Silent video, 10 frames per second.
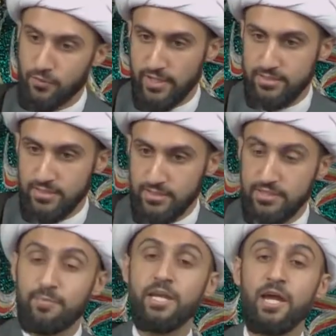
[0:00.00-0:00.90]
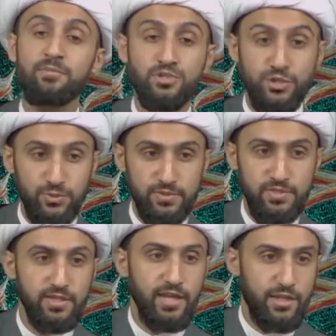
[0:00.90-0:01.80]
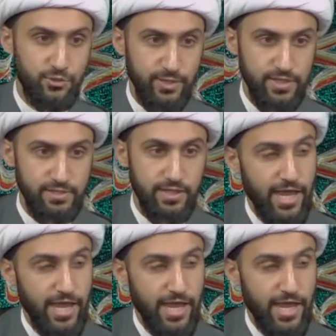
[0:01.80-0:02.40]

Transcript: one that becomes 2 and 3.